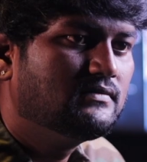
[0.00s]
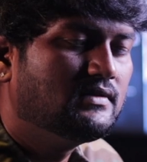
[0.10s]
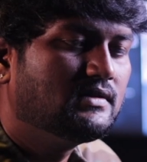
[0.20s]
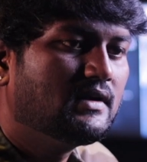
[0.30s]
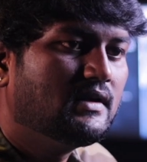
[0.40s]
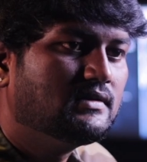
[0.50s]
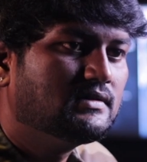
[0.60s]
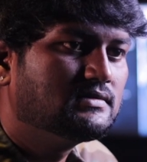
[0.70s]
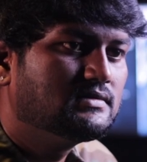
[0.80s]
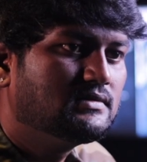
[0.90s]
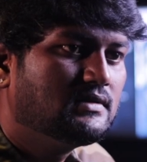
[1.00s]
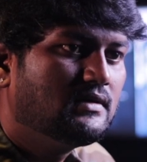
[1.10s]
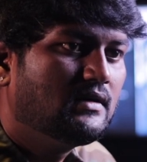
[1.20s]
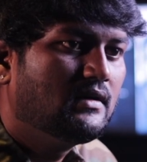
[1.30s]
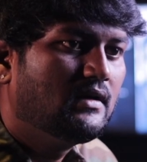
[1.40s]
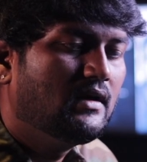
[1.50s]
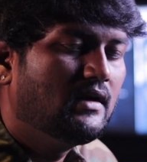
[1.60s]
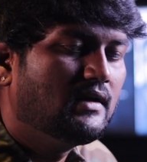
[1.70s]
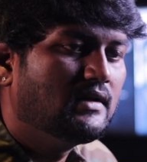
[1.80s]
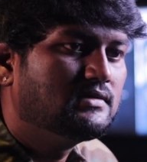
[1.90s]
with creators, and
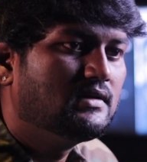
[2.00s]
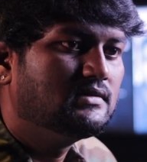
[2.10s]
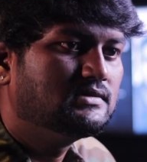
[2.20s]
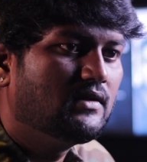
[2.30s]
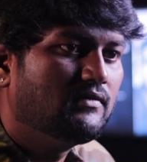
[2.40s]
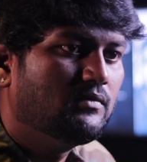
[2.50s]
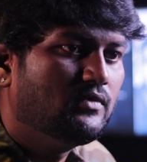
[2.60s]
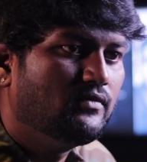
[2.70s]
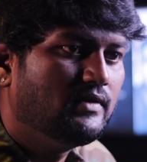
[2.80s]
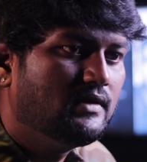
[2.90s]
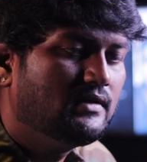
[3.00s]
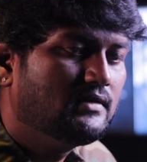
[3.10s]
aesthetics of the movie.